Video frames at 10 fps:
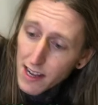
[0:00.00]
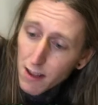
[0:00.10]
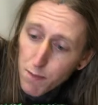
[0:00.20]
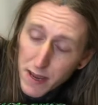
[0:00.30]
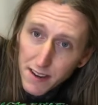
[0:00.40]

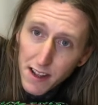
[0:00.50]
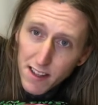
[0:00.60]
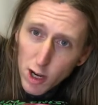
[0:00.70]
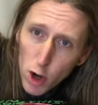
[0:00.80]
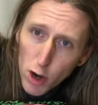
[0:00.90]
it's been
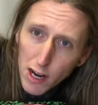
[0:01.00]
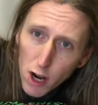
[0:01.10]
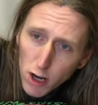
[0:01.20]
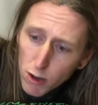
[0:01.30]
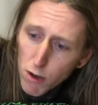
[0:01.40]
securely
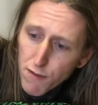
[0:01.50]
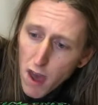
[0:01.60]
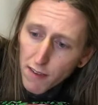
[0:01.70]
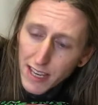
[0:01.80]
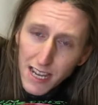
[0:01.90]
locked, so if you
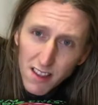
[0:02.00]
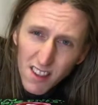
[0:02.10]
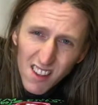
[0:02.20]
have kids